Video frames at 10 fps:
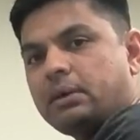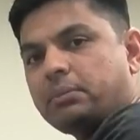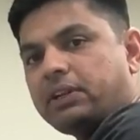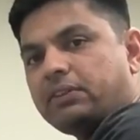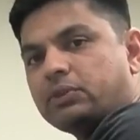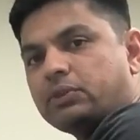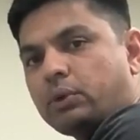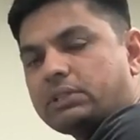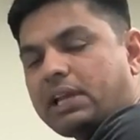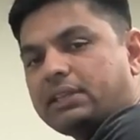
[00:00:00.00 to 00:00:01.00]
But it
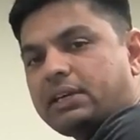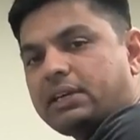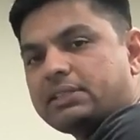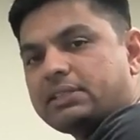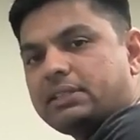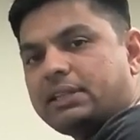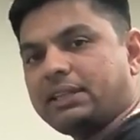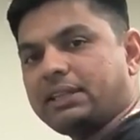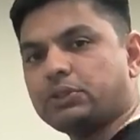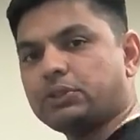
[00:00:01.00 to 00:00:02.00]
goes like this, then it
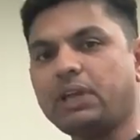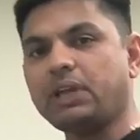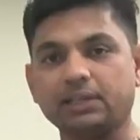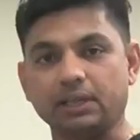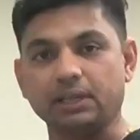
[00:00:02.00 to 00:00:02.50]
rotates in.